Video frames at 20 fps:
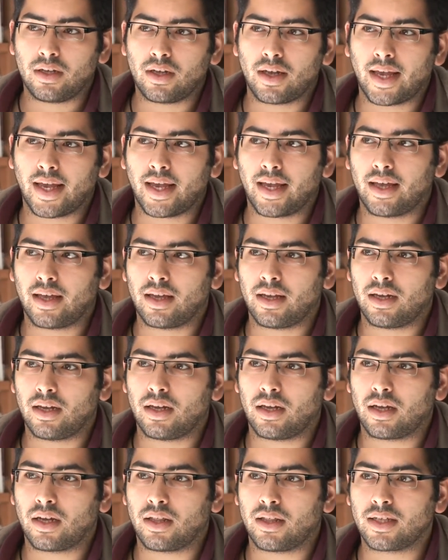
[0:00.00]
and
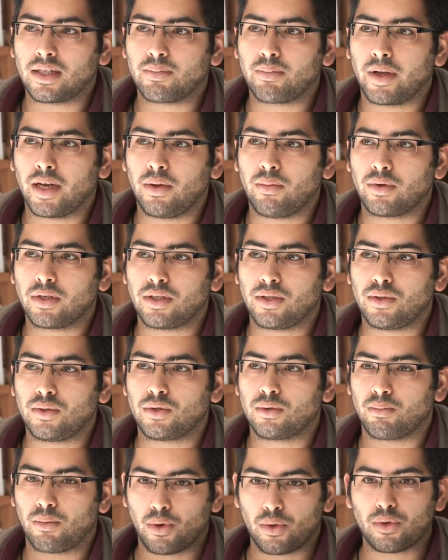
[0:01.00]
this money was
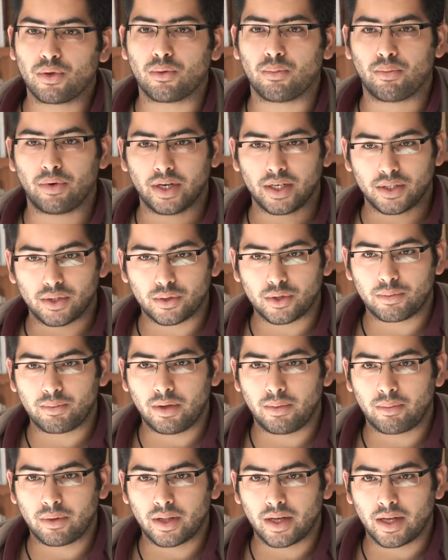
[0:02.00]
used both to bring Jewish
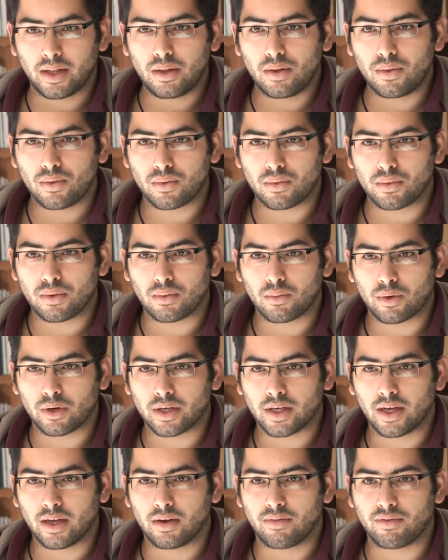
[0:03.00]
people in through the
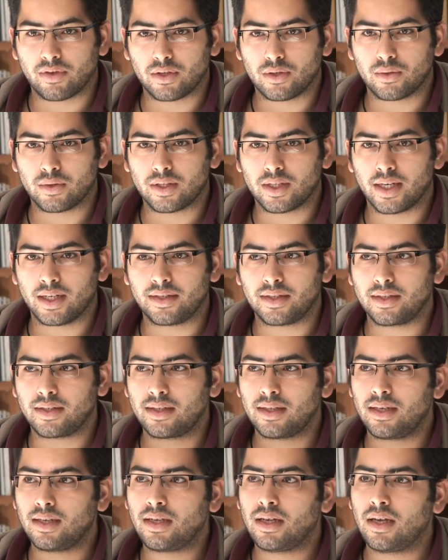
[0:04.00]
working of the Jewish
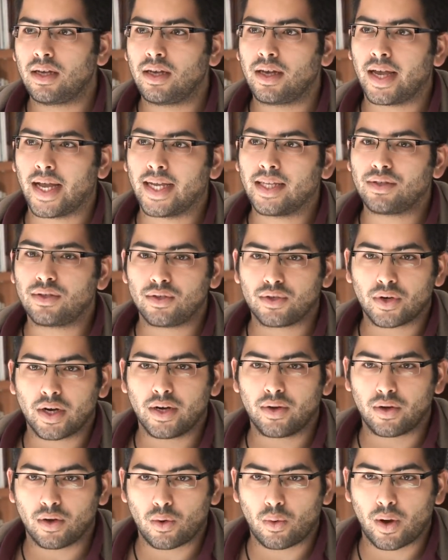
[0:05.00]
Agency and to try
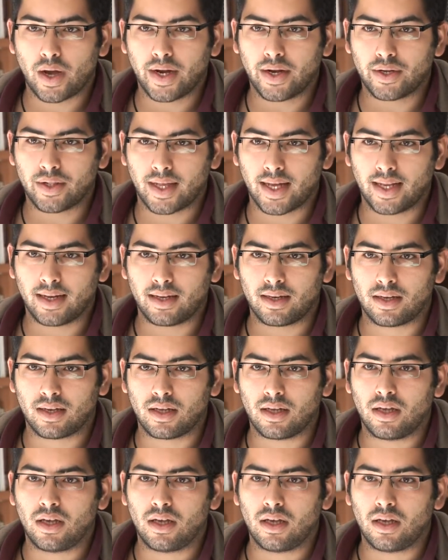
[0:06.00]
to acquire land.